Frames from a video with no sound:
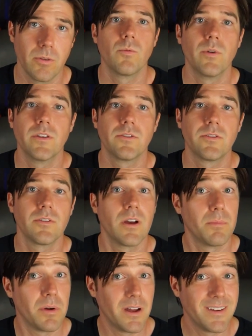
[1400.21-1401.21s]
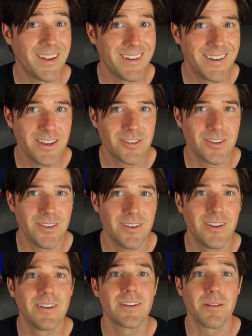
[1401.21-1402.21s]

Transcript: which, upon detonation,